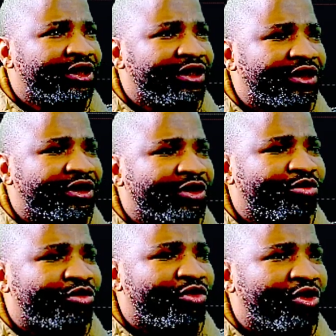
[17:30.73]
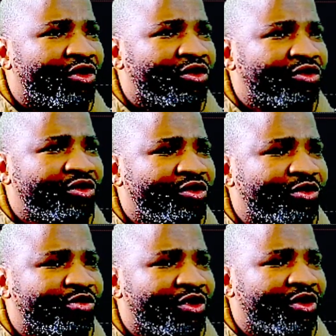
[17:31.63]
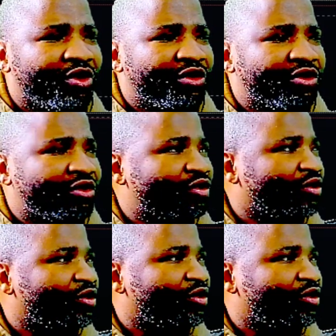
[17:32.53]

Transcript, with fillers: small, too small to